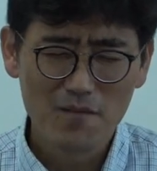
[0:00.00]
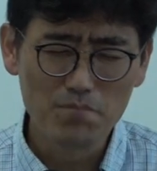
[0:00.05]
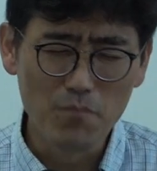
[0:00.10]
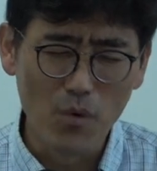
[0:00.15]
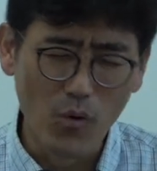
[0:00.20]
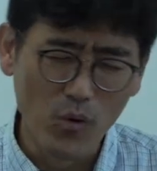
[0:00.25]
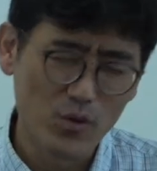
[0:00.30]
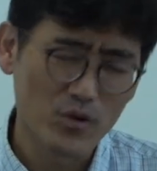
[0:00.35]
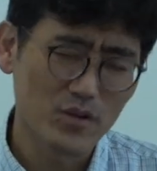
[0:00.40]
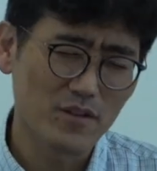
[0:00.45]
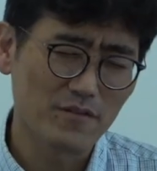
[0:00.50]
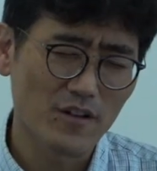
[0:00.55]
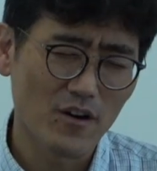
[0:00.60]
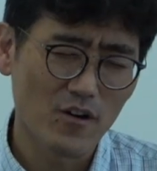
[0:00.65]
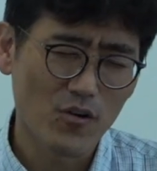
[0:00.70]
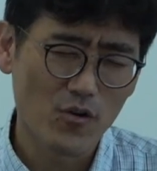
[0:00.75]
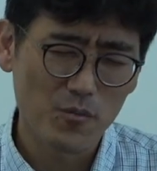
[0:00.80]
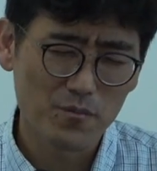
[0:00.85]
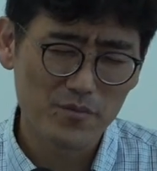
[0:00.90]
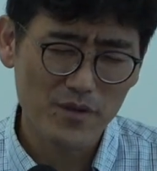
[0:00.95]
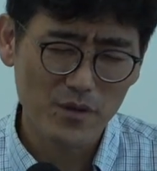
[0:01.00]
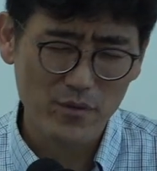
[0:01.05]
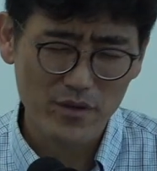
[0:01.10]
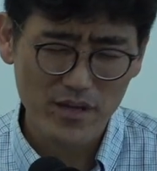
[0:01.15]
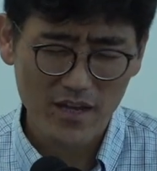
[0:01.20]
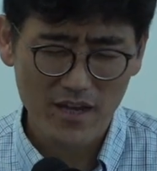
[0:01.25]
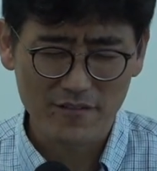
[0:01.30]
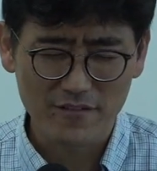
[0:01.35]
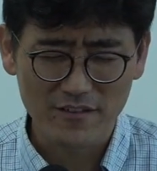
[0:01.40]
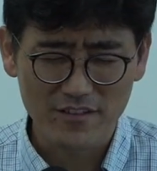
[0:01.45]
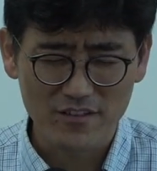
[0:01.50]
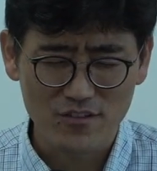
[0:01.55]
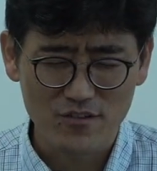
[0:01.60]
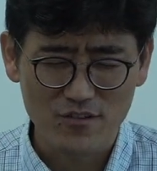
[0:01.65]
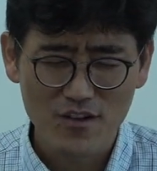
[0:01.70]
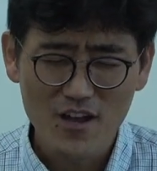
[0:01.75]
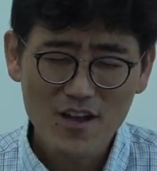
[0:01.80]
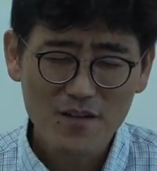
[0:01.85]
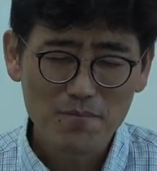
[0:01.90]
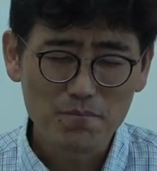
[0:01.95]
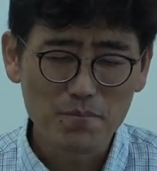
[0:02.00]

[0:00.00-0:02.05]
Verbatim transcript: more of the hope that we have in you,